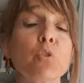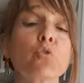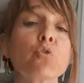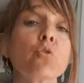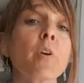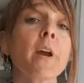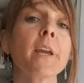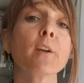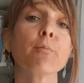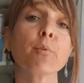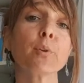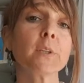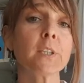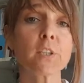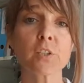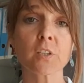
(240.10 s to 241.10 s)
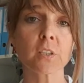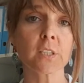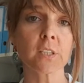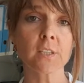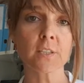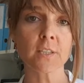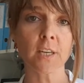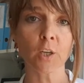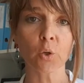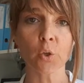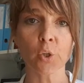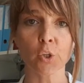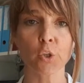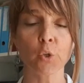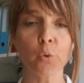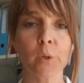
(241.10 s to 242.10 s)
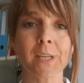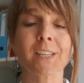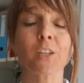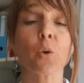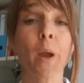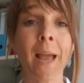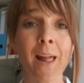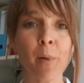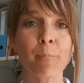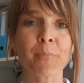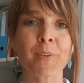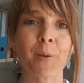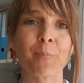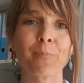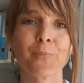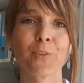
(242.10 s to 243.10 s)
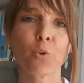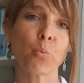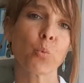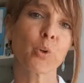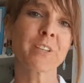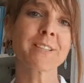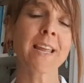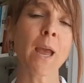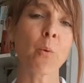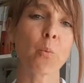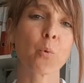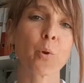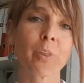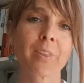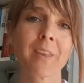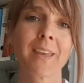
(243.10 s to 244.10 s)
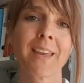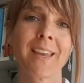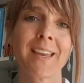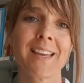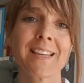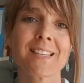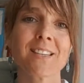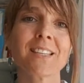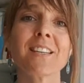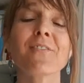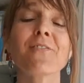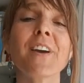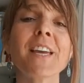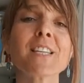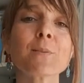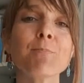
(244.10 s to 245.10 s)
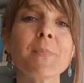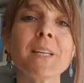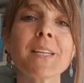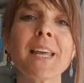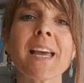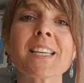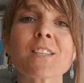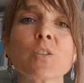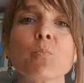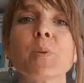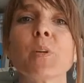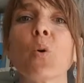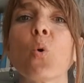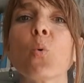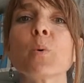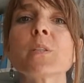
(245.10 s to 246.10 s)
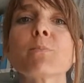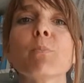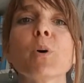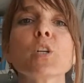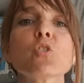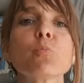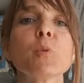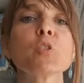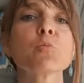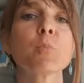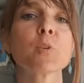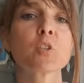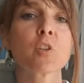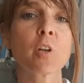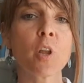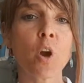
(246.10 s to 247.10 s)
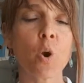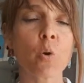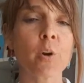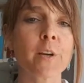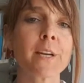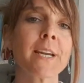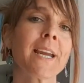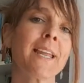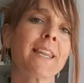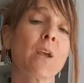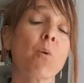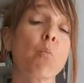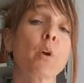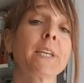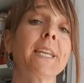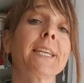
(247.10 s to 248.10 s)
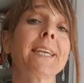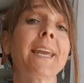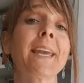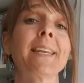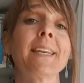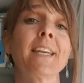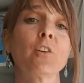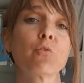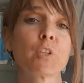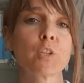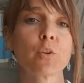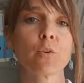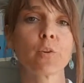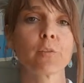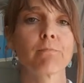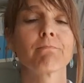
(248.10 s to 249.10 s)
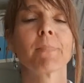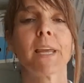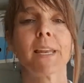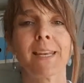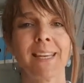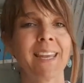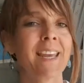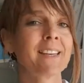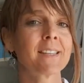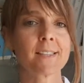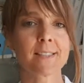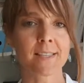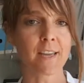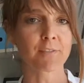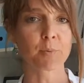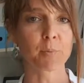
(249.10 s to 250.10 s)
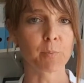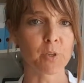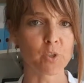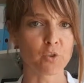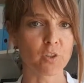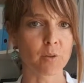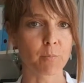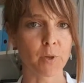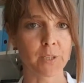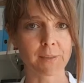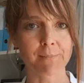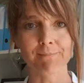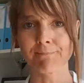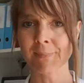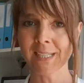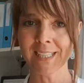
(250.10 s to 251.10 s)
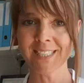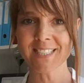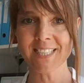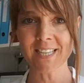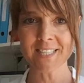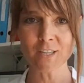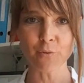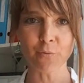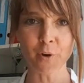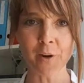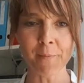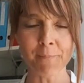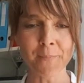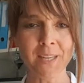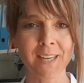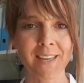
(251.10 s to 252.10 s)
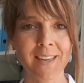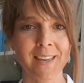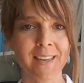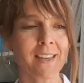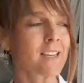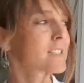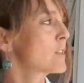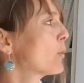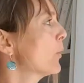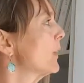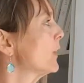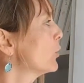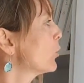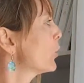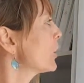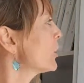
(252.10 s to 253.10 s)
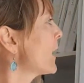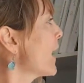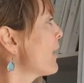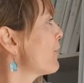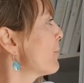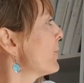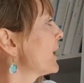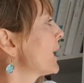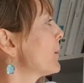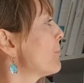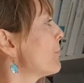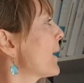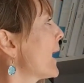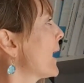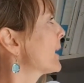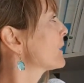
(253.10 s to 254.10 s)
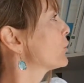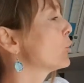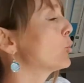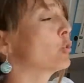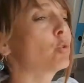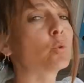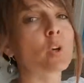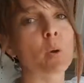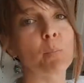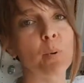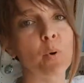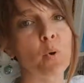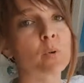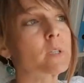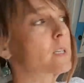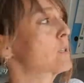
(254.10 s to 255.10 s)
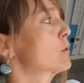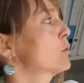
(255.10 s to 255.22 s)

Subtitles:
trying for years and years and they couldn't do it, and you help them. So what is that worth? So the investment has to be always much, much, much lower than what they get in return. And again, it doesn't have to be measured in money. Making sense so far? So in order to have a big impact, those two components are